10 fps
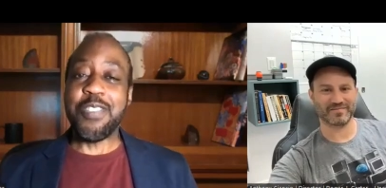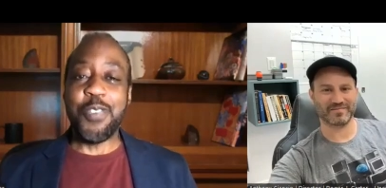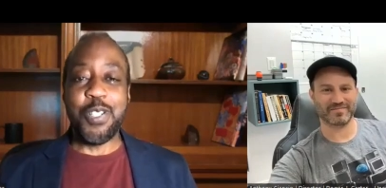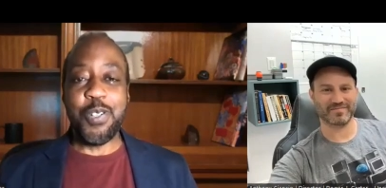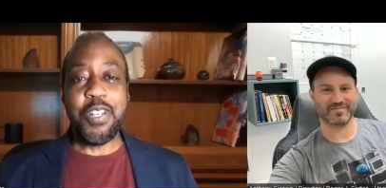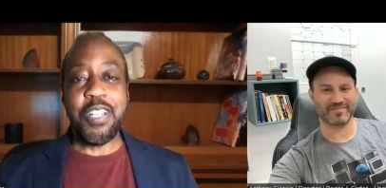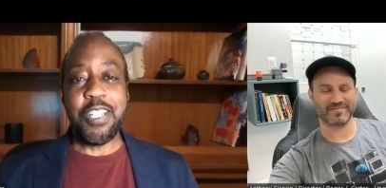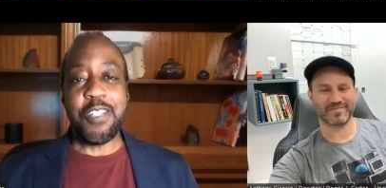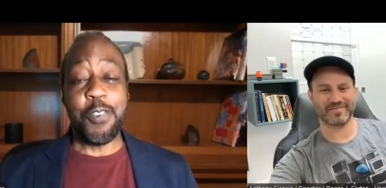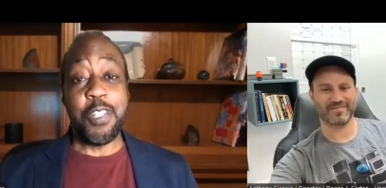Speaker 1: for joining us
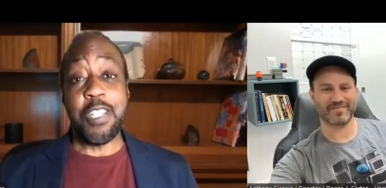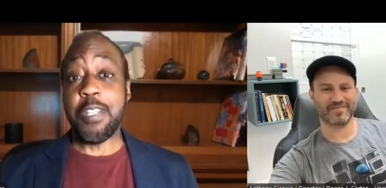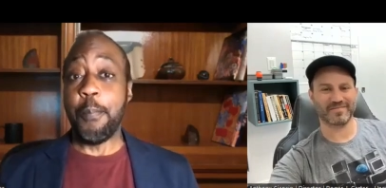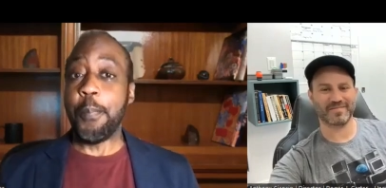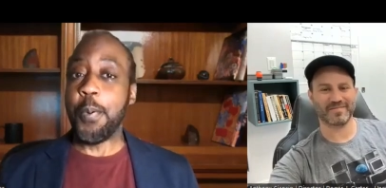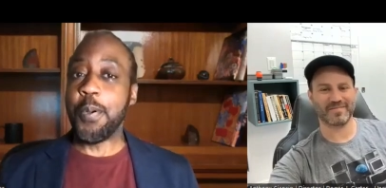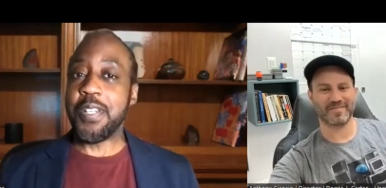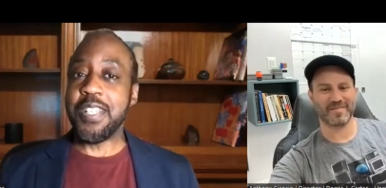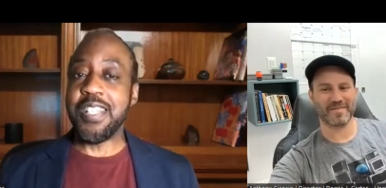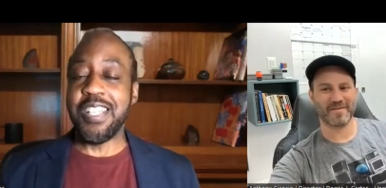for this
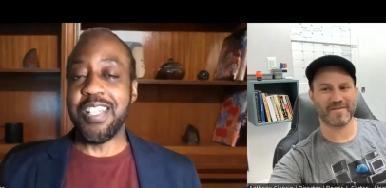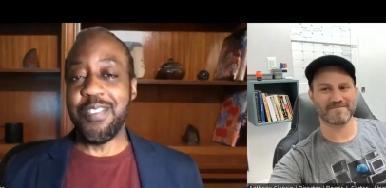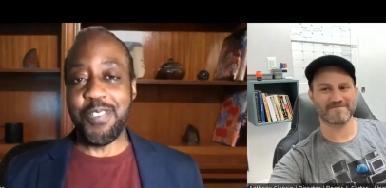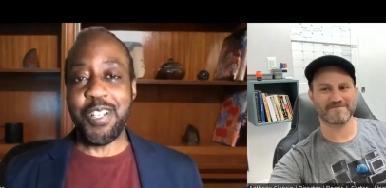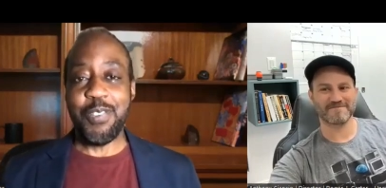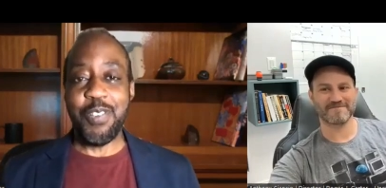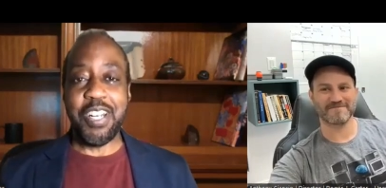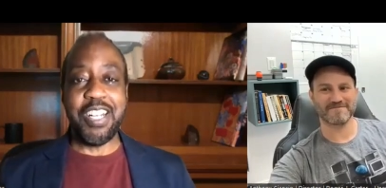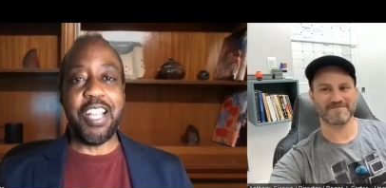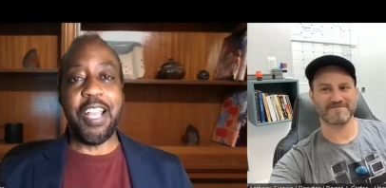important and invigorating
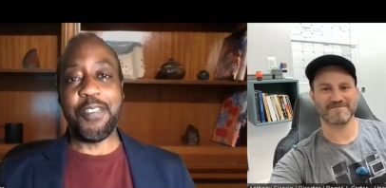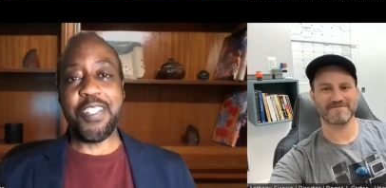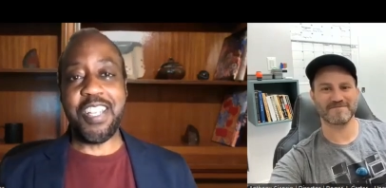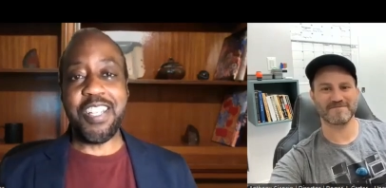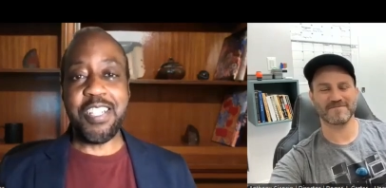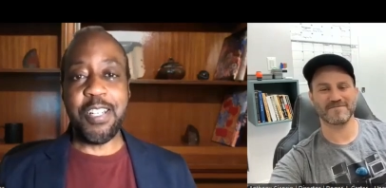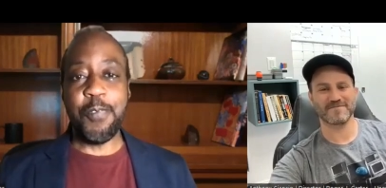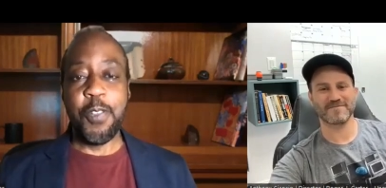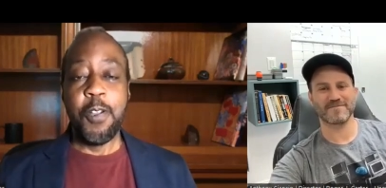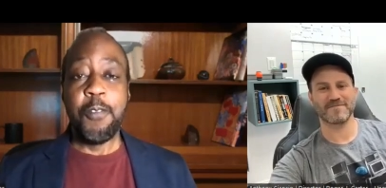conversation.
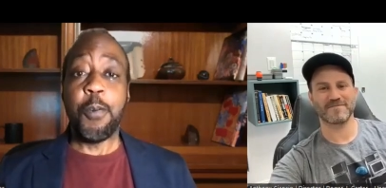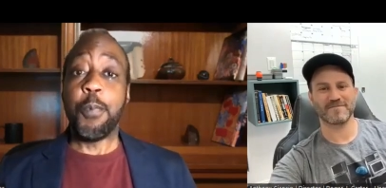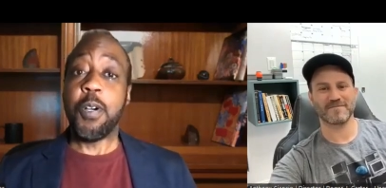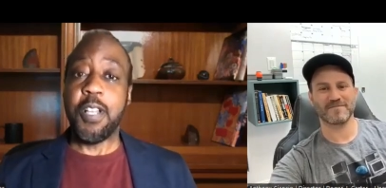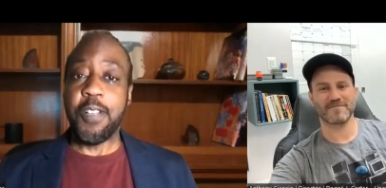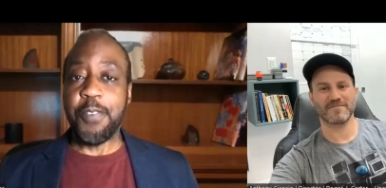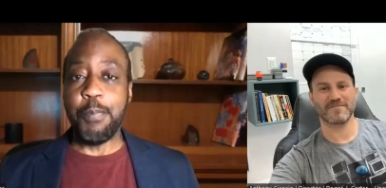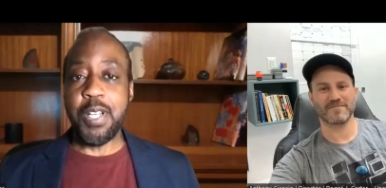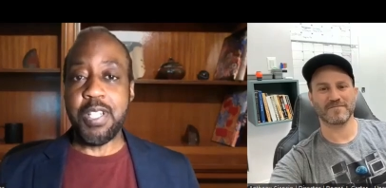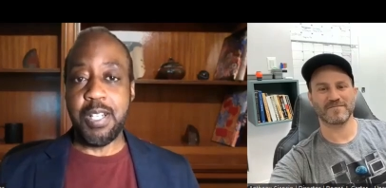For more
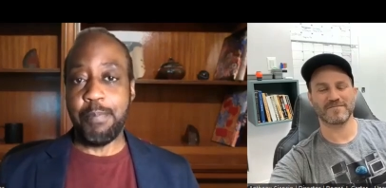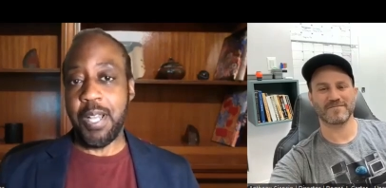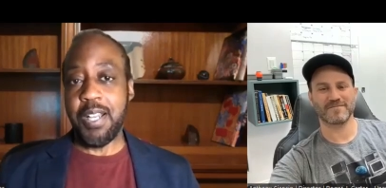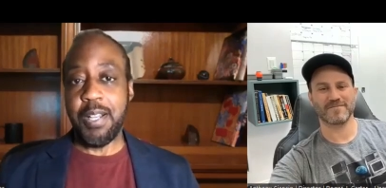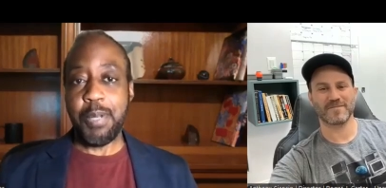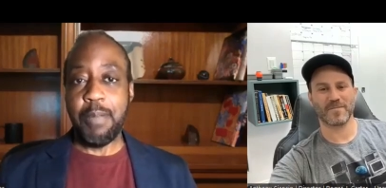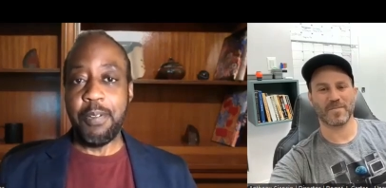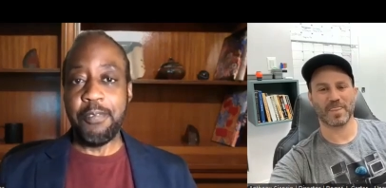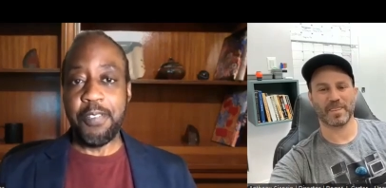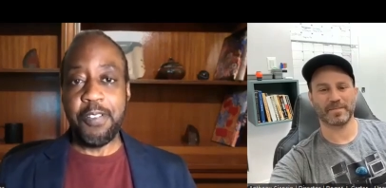information about upcoming
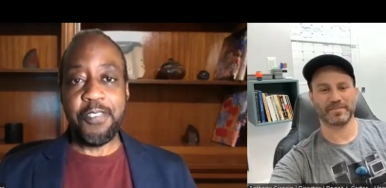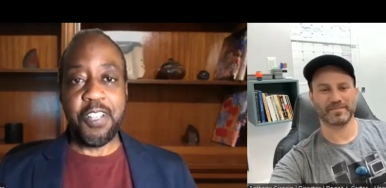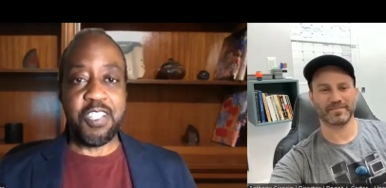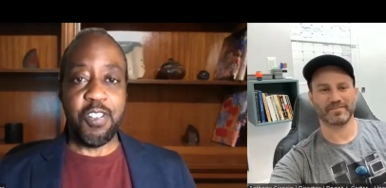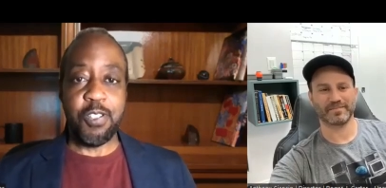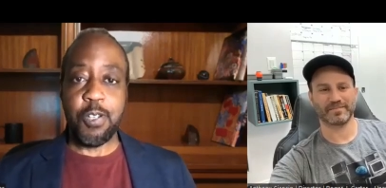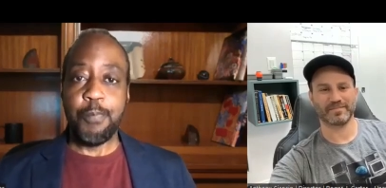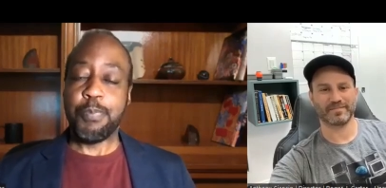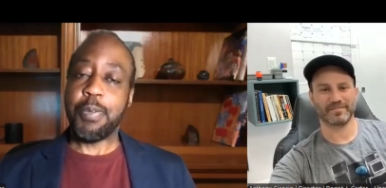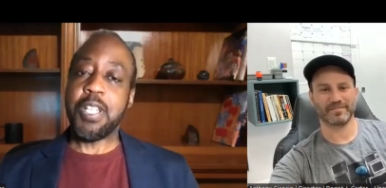film festivals,
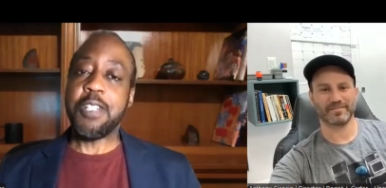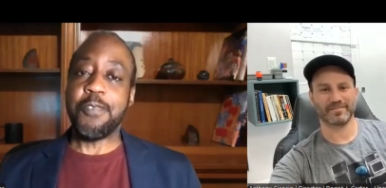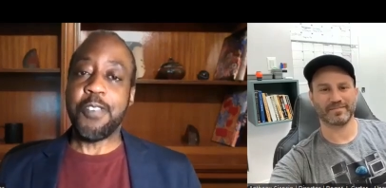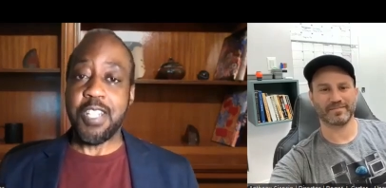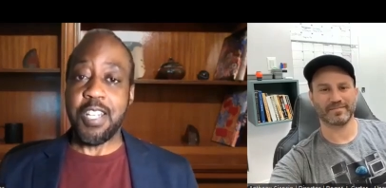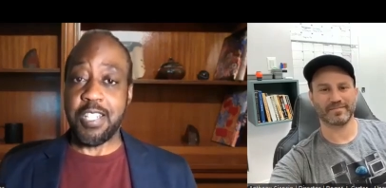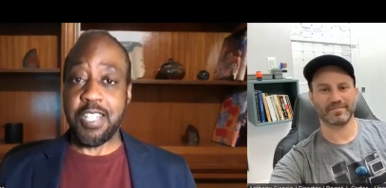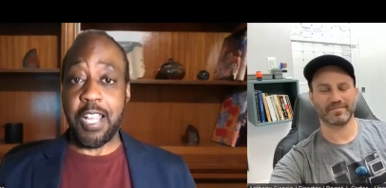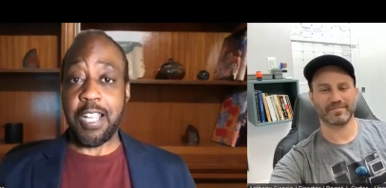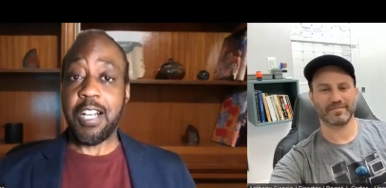please visit us
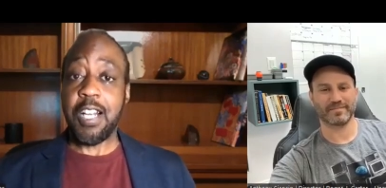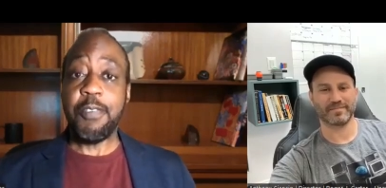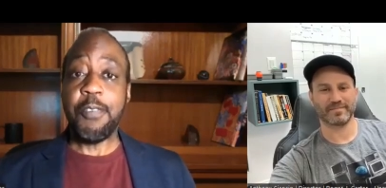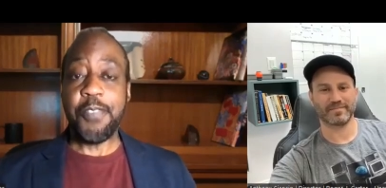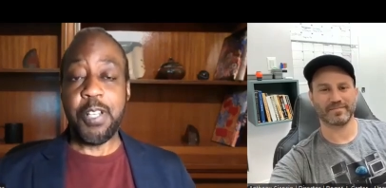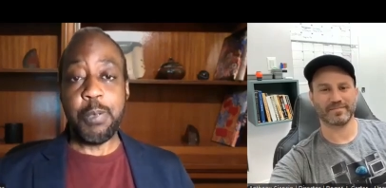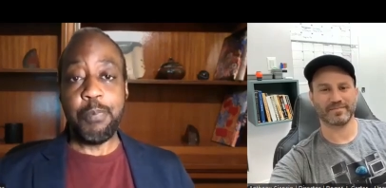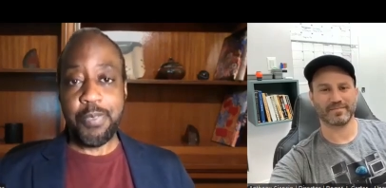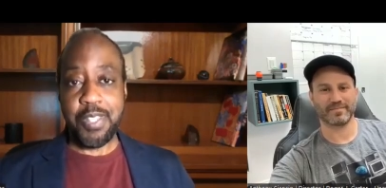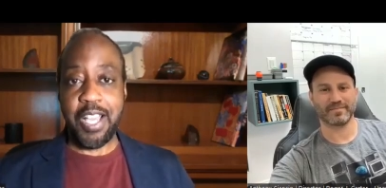at
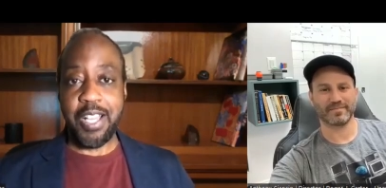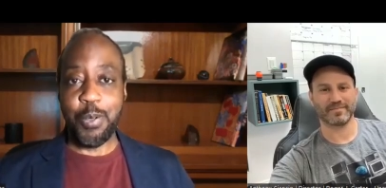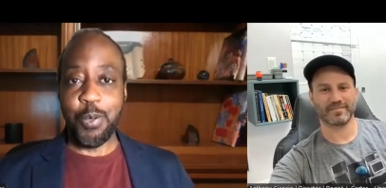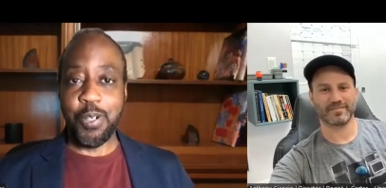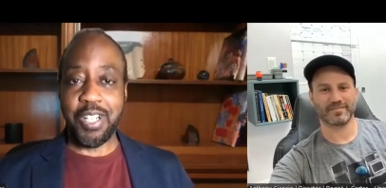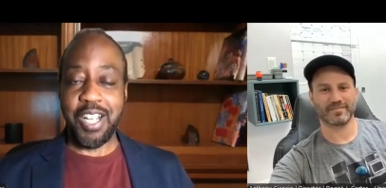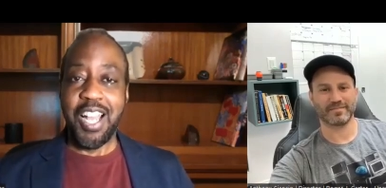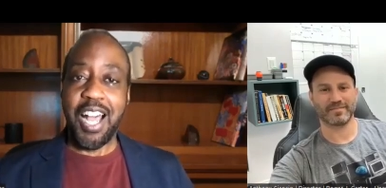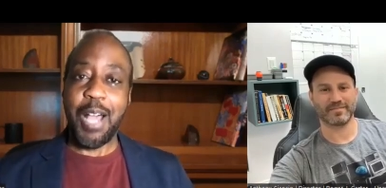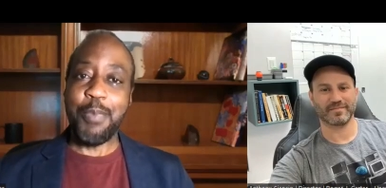clevelandfilm.org.
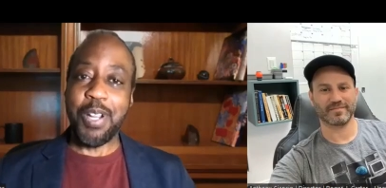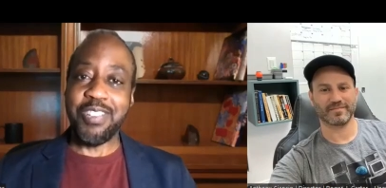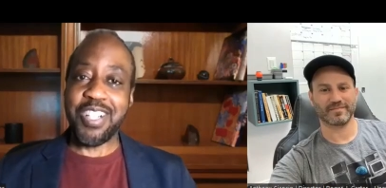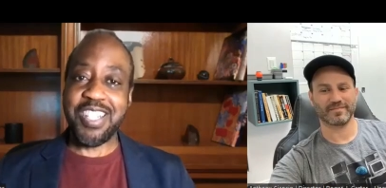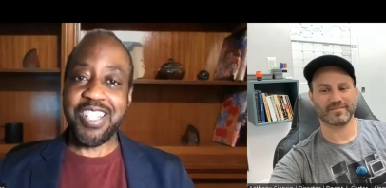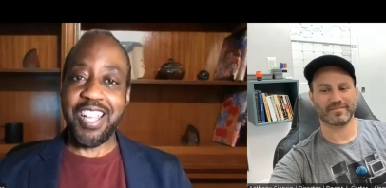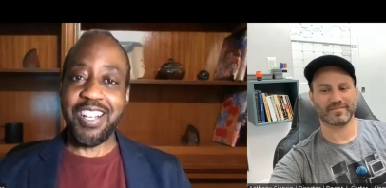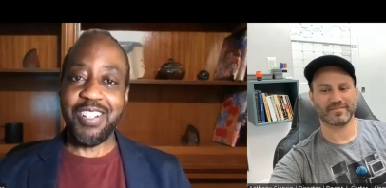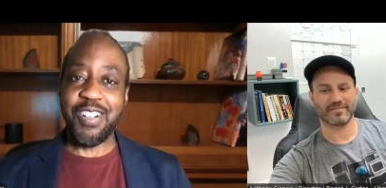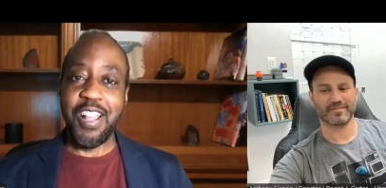I'm Eric
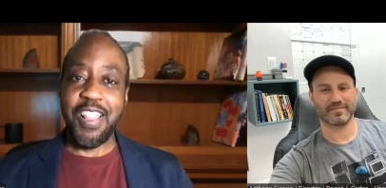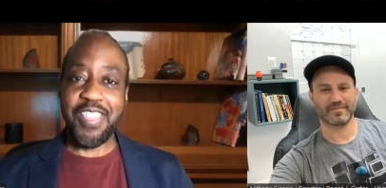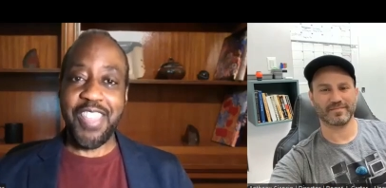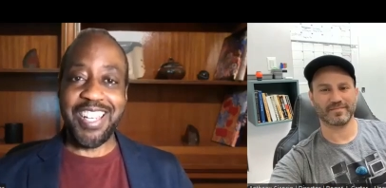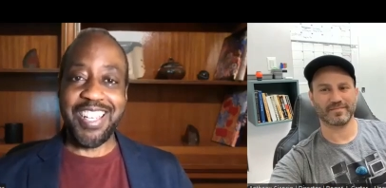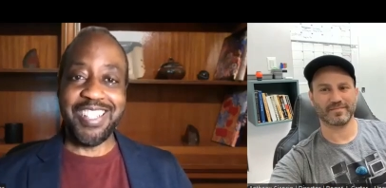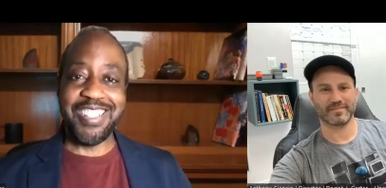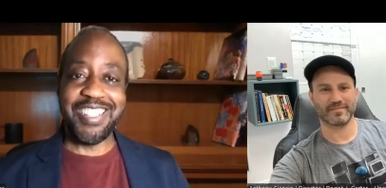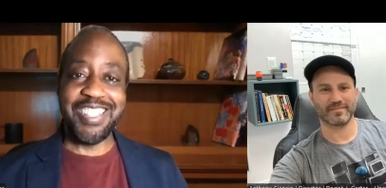Siler. Thank you.